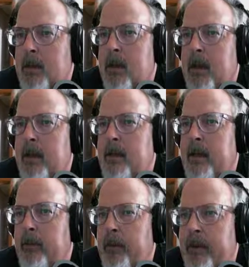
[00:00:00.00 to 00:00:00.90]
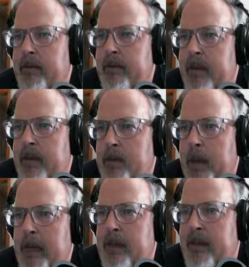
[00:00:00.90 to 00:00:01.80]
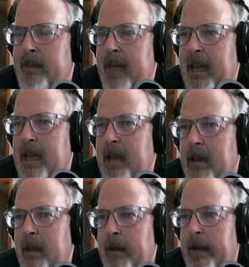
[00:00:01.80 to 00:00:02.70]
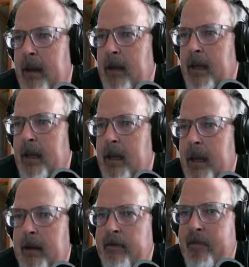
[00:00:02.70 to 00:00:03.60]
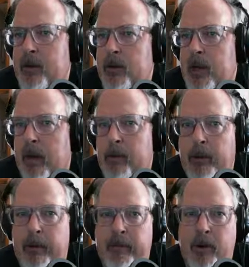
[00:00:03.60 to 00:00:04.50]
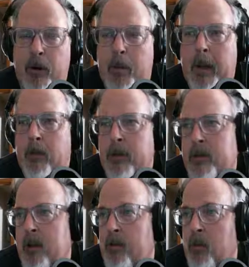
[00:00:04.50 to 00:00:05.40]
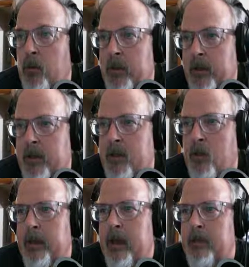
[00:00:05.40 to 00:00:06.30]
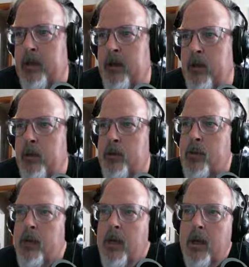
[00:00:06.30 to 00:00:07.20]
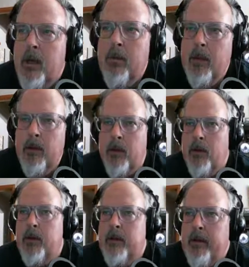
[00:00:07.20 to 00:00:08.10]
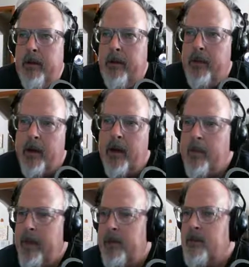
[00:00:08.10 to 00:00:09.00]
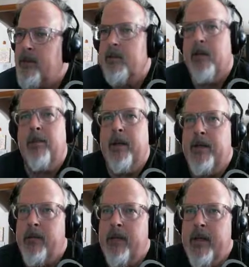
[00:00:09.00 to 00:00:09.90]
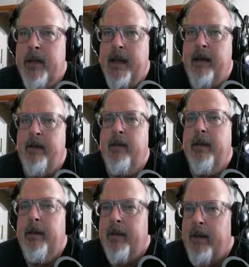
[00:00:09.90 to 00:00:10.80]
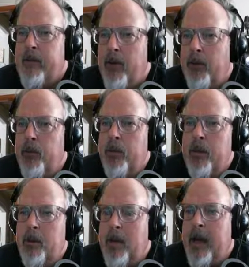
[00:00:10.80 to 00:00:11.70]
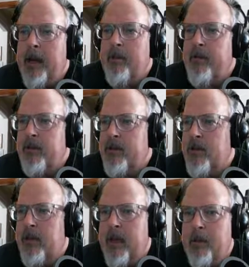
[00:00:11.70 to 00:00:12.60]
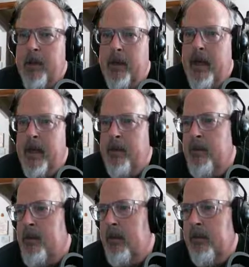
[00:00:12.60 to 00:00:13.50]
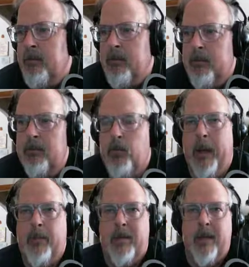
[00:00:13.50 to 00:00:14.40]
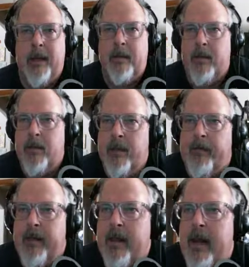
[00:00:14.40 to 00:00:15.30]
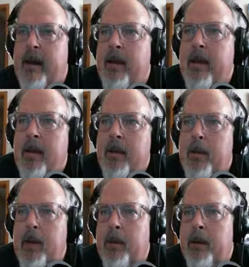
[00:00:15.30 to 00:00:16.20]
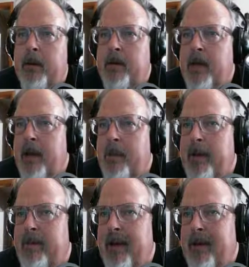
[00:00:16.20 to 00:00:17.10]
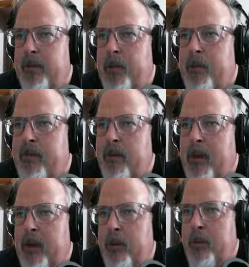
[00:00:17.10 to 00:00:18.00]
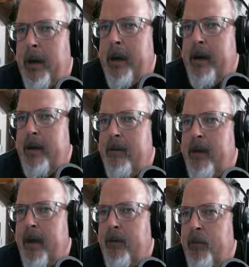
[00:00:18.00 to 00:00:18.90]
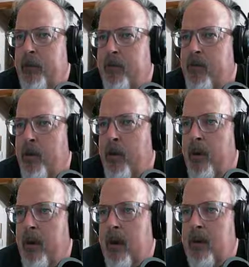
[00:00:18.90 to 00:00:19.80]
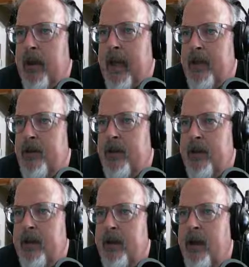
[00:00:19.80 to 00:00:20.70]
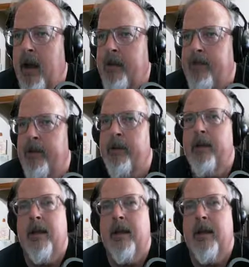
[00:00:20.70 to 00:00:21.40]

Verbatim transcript: uh, to get rid of the space of like I can't cut it out like I can in Photoshop or in PhotoPaint, which is on, is the one that I'm going to use. But you can notice here that on my on my screen now, I've got room at the bottom so that I can put names and websites and stuff like that. But up here at the top, I've got room for my own brand. I've got room for a call to action and an offer,